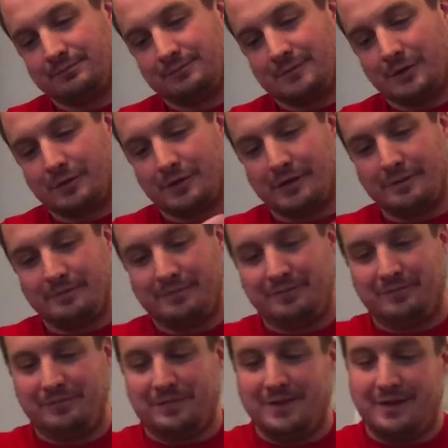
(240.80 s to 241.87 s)
Okay.
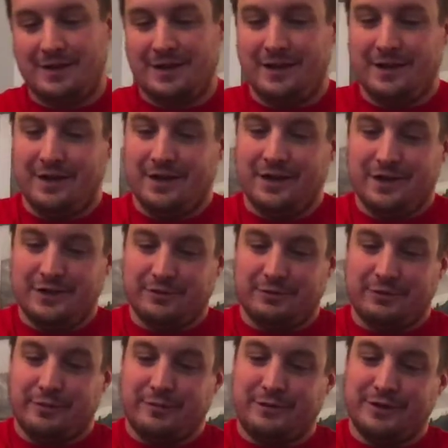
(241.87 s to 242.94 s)
So
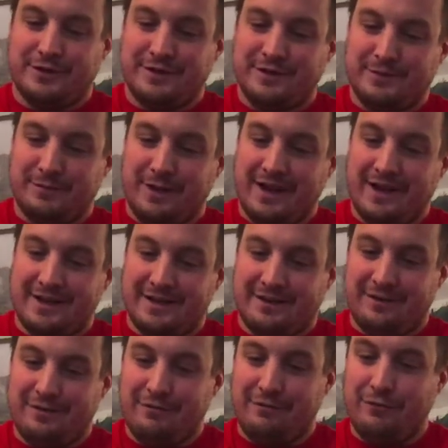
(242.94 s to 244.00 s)
we'll put this back
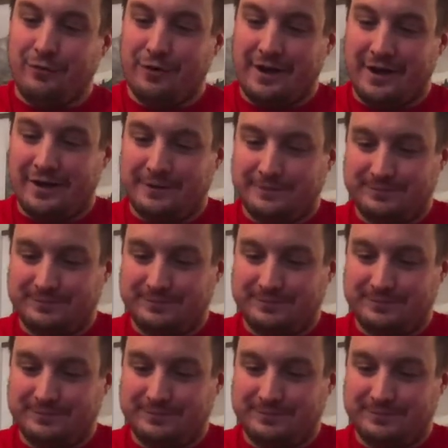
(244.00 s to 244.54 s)
for now.